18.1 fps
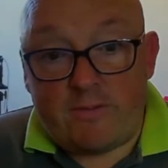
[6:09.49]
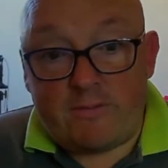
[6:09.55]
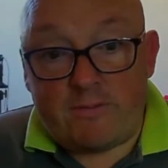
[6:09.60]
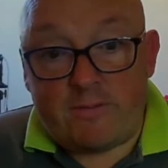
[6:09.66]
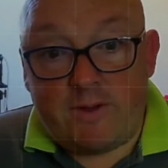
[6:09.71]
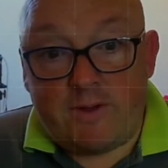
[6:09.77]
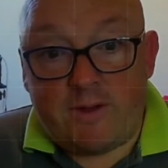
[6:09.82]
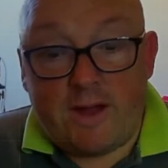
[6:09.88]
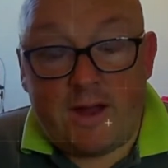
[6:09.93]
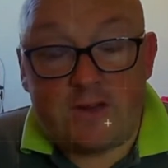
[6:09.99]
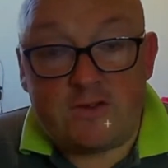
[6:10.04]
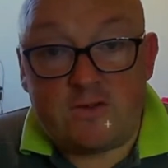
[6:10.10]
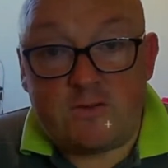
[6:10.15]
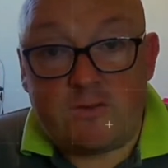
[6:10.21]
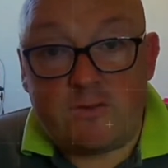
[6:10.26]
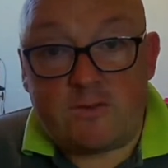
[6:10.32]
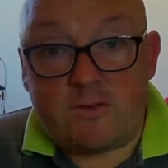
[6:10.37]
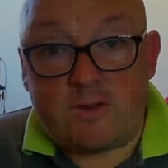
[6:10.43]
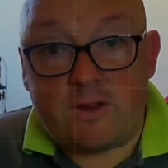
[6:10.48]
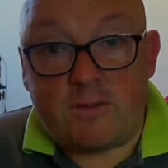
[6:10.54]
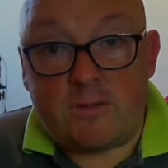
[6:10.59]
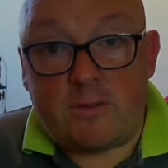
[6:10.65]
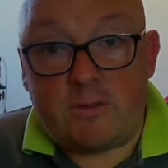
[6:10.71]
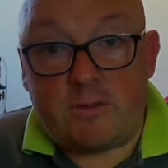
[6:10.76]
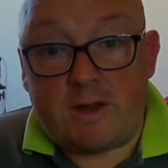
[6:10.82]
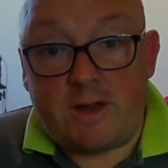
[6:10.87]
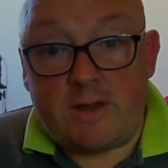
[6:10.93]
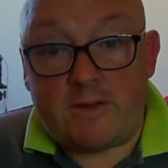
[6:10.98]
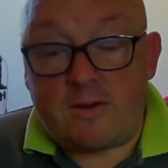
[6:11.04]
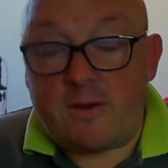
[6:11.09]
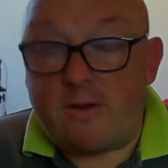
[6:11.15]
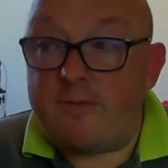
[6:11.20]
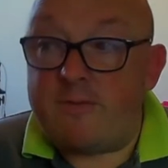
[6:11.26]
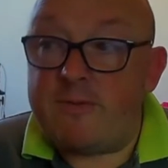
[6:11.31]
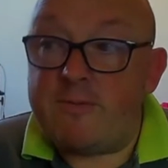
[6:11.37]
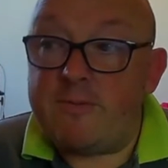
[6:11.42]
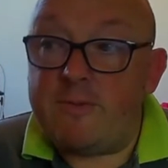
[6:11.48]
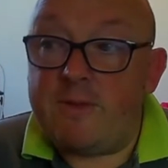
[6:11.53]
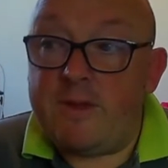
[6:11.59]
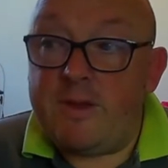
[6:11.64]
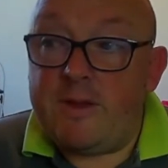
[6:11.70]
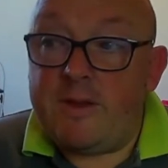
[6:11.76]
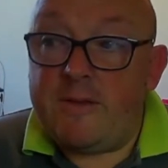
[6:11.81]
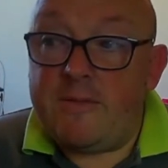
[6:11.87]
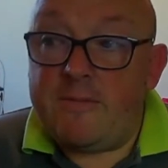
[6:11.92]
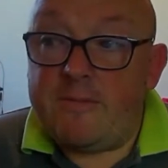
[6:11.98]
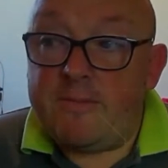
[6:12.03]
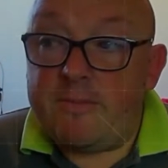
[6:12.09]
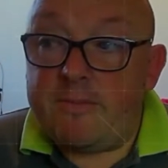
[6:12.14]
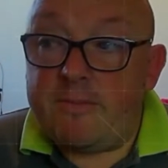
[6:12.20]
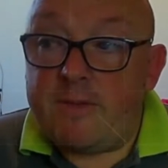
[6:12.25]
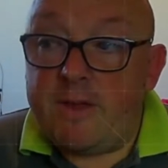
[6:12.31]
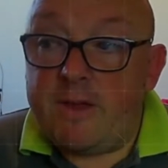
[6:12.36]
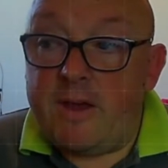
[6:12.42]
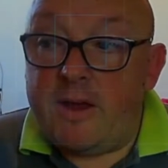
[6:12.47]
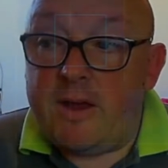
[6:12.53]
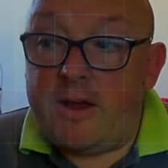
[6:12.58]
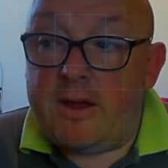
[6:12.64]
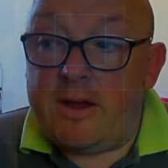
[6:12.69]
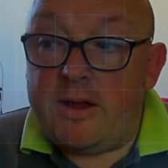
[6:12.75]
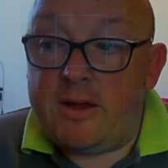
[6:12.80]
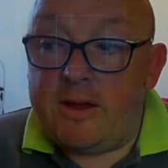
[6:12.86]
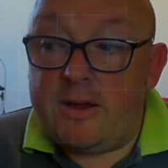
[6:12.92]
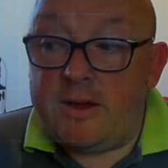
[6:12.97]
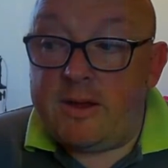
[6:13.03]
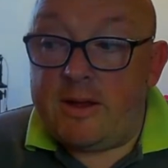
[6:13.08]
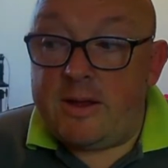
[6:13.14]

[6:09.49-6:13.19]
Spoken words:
I'll catch up and sleep on my days off. I've